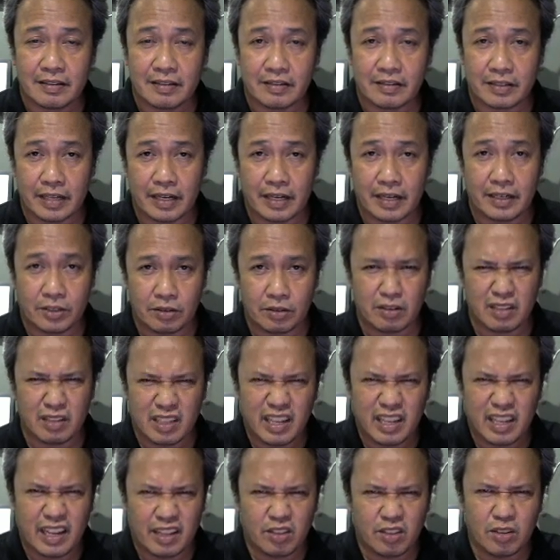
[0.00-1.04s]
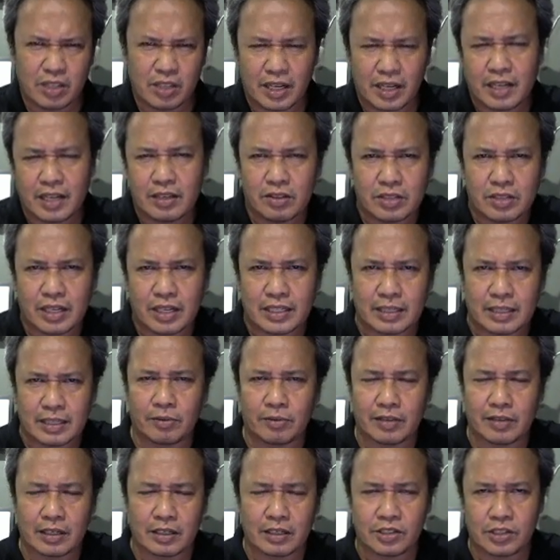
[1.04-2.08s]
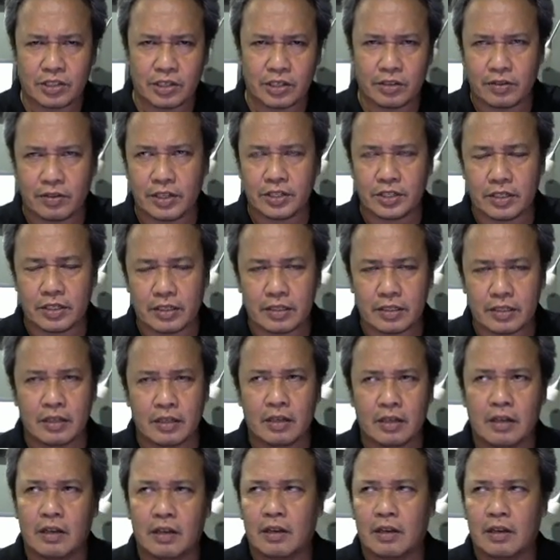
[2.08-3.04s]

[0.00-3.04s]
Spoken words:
Okay, so those are some of the considerations.